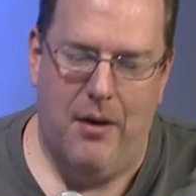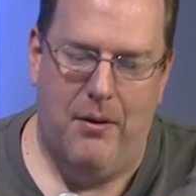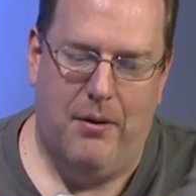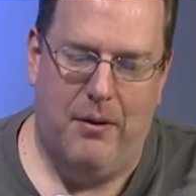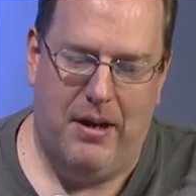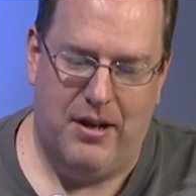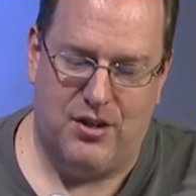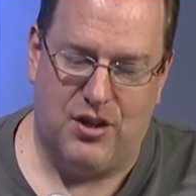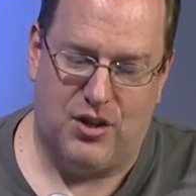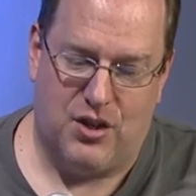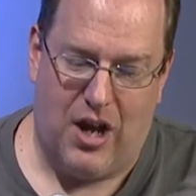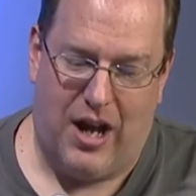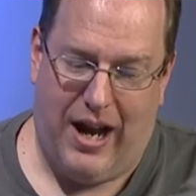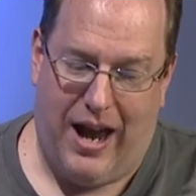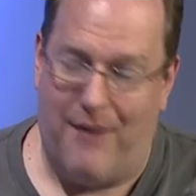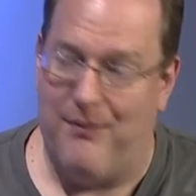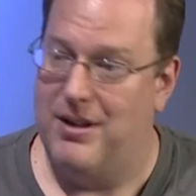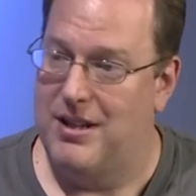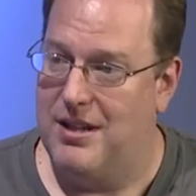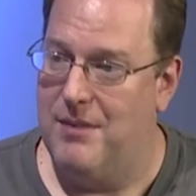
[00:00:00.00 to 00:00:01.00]
He's just not
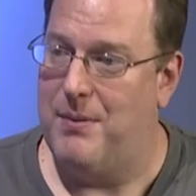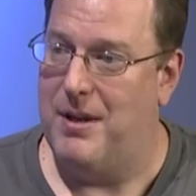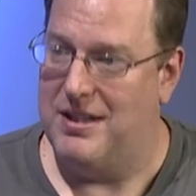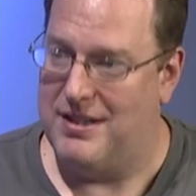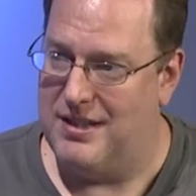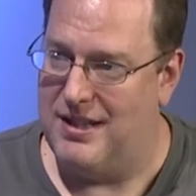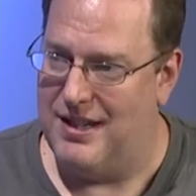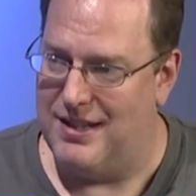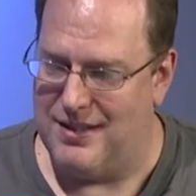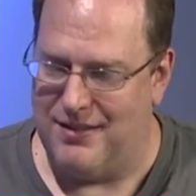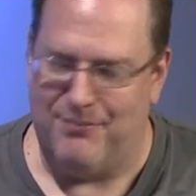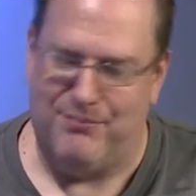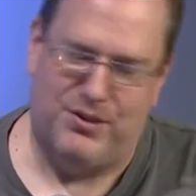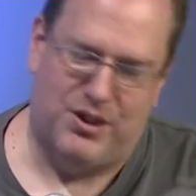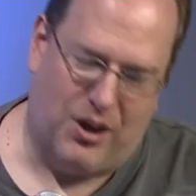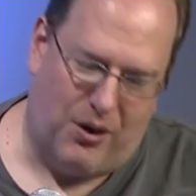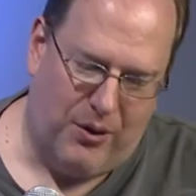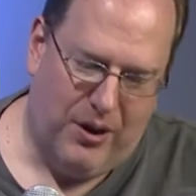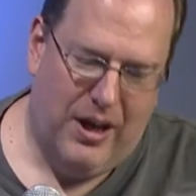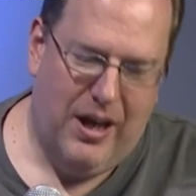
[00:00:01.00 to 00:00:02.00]
having the best season. So
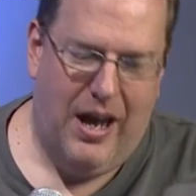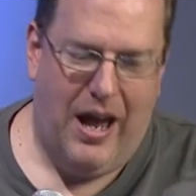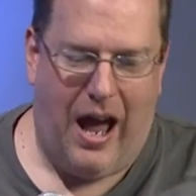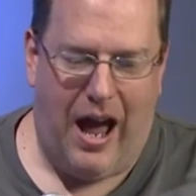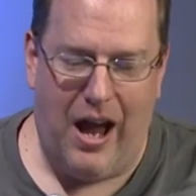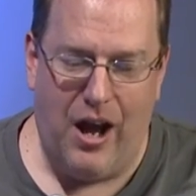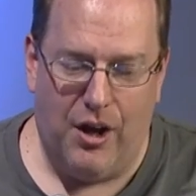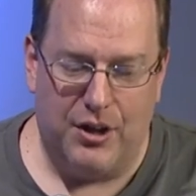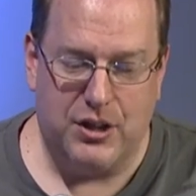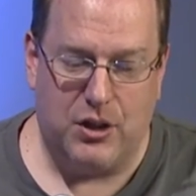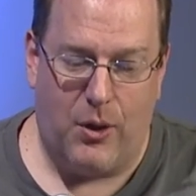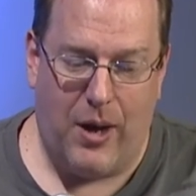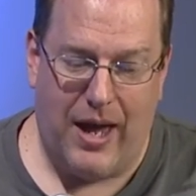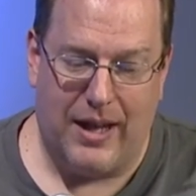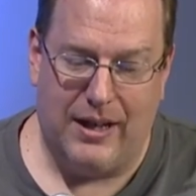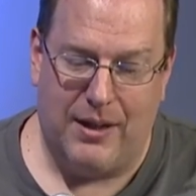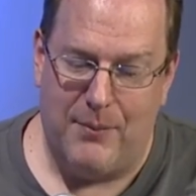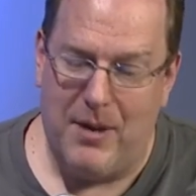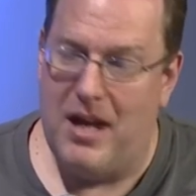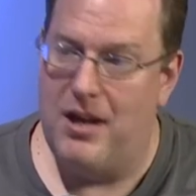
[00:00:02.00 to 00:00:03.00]
right. I also had
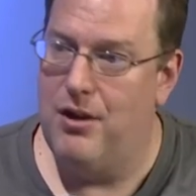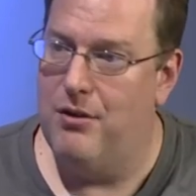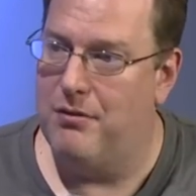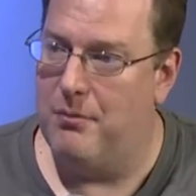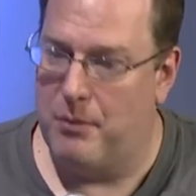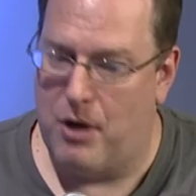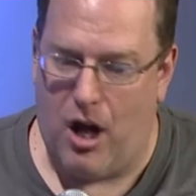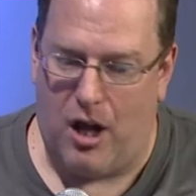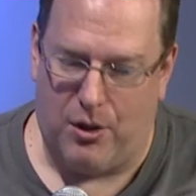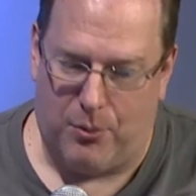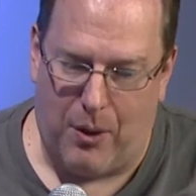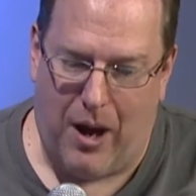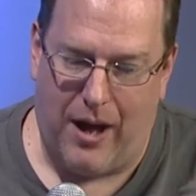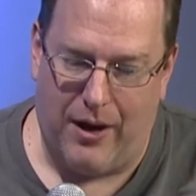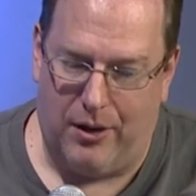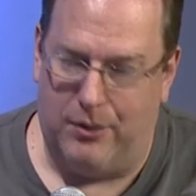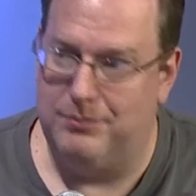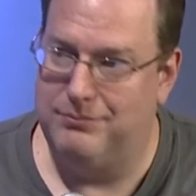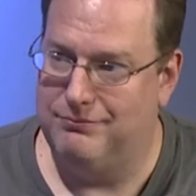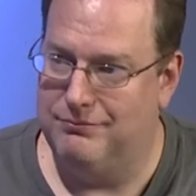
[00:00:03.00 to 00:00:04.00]
LeMahieu from
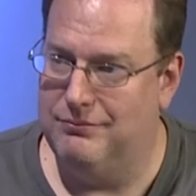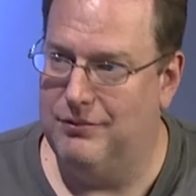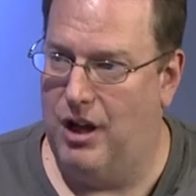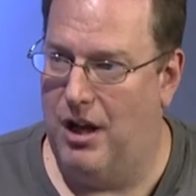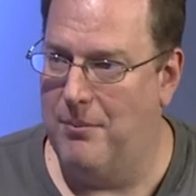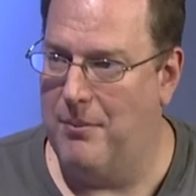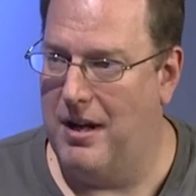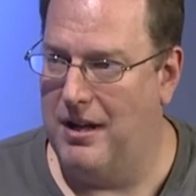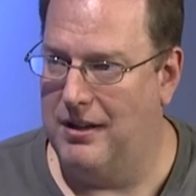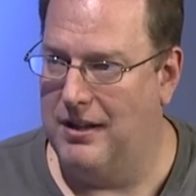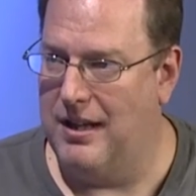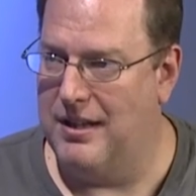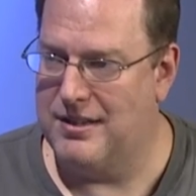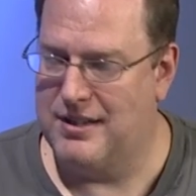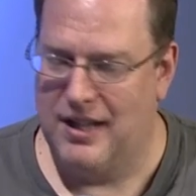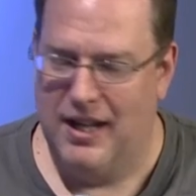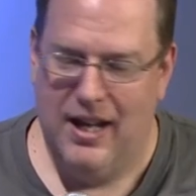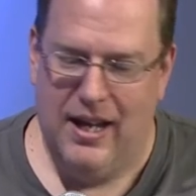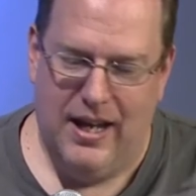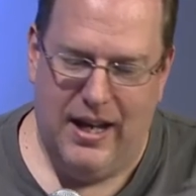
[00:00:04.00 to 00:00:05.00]
Colorado on my list.
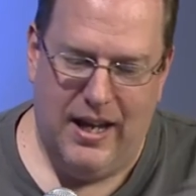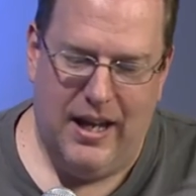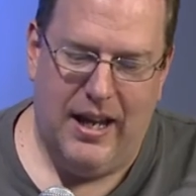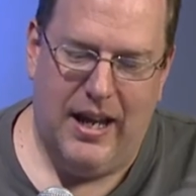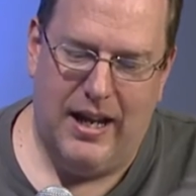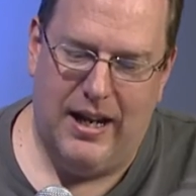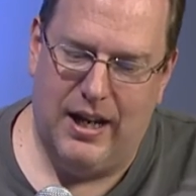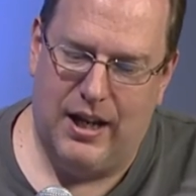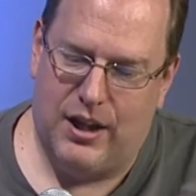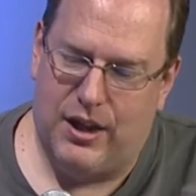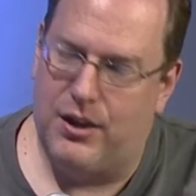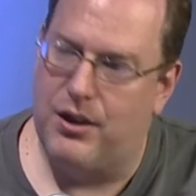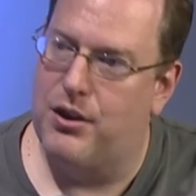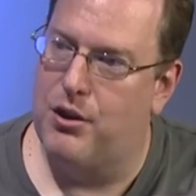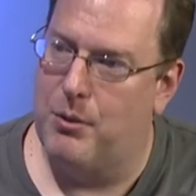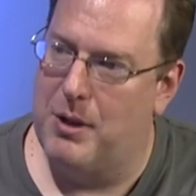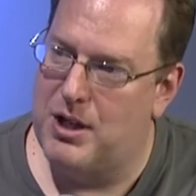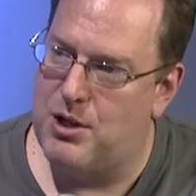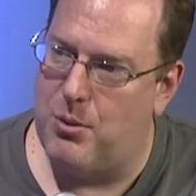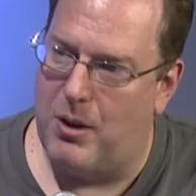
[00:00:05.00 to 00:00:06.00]
Yeah, he's surprisingly
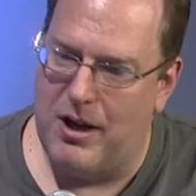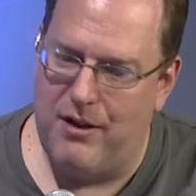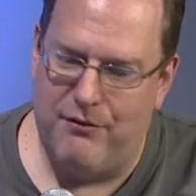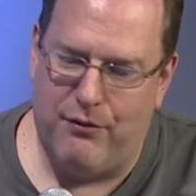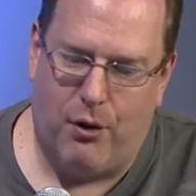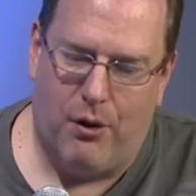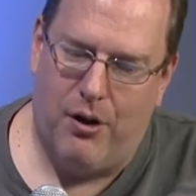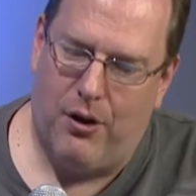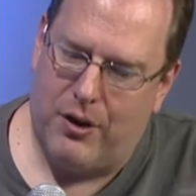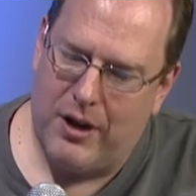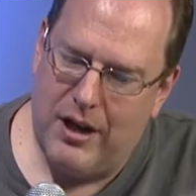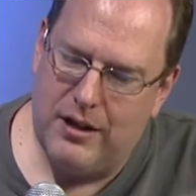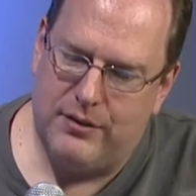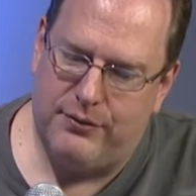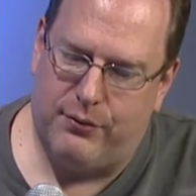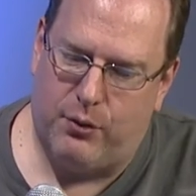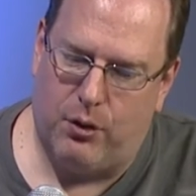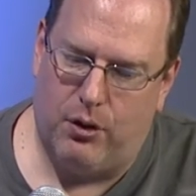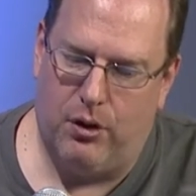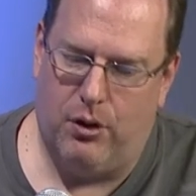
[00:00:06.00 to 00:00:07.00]
324. He only has
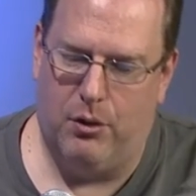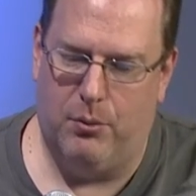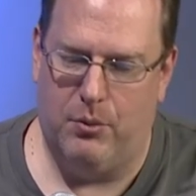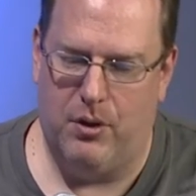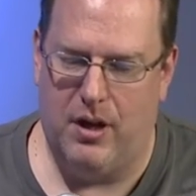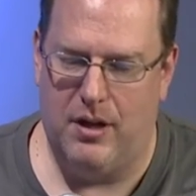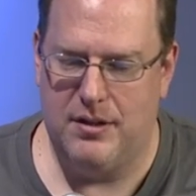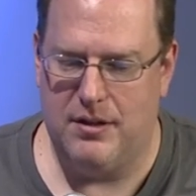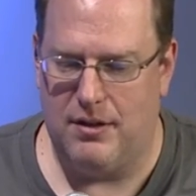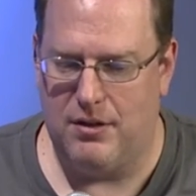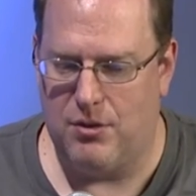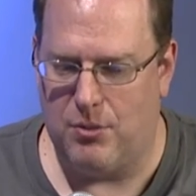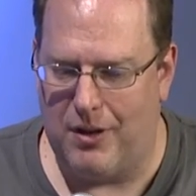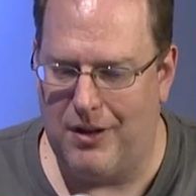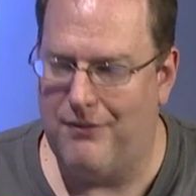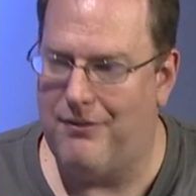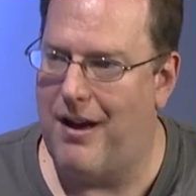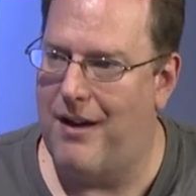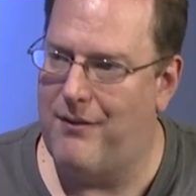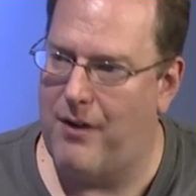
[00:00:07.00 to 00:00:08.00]
four home runs and
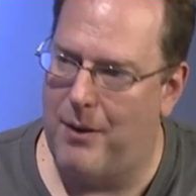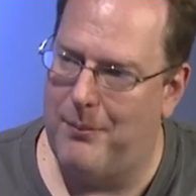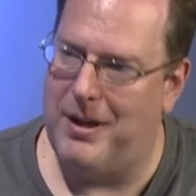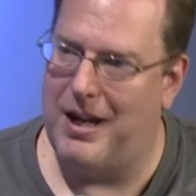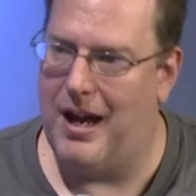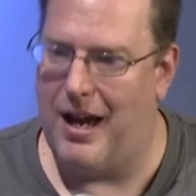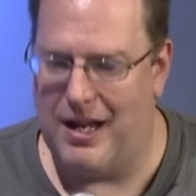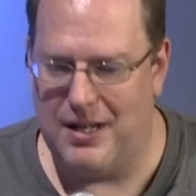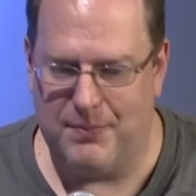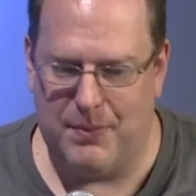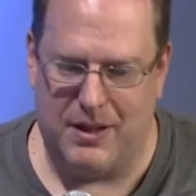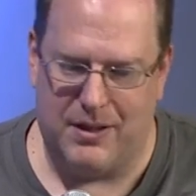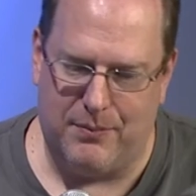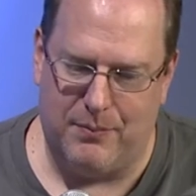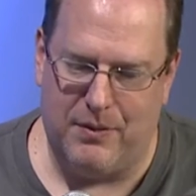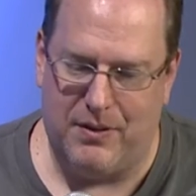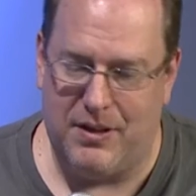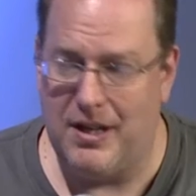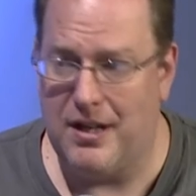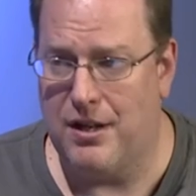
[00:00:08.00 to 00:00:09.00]
25 RBIs, but
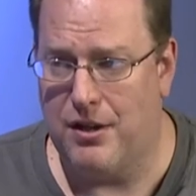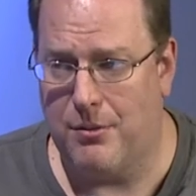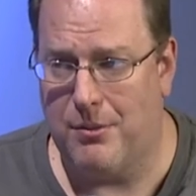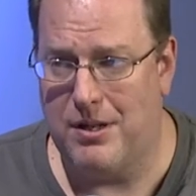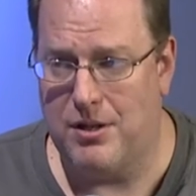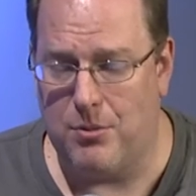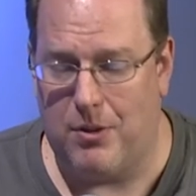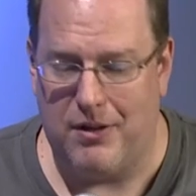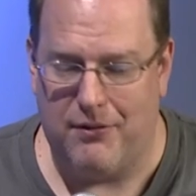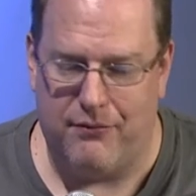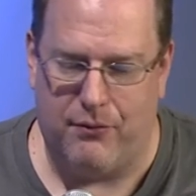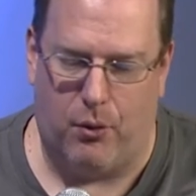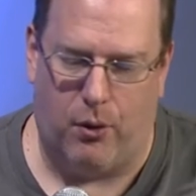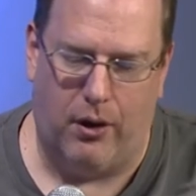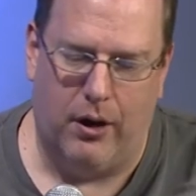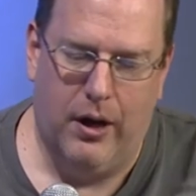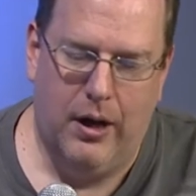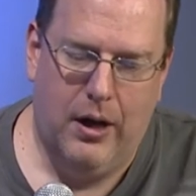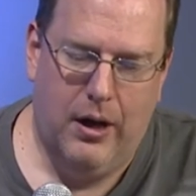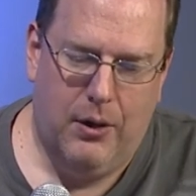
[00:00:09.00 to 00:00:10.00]
he's yeah. hitting 324,
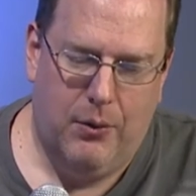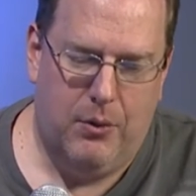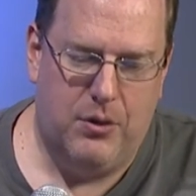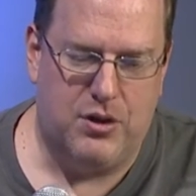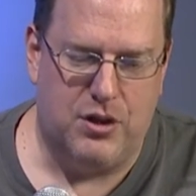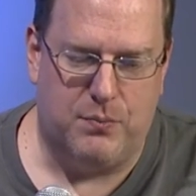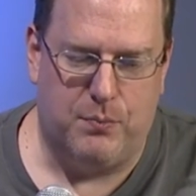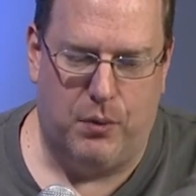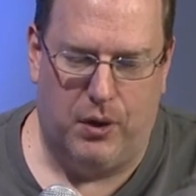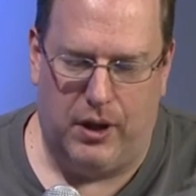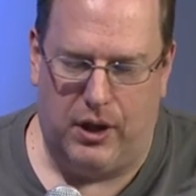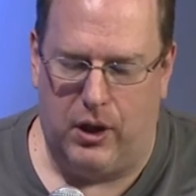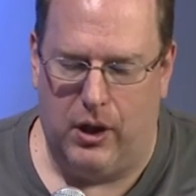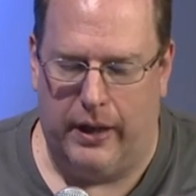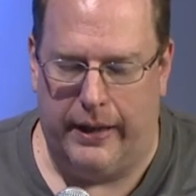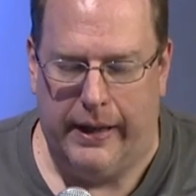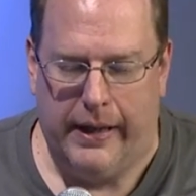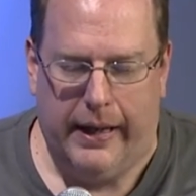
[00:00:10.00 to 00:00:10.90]
which is pretty good.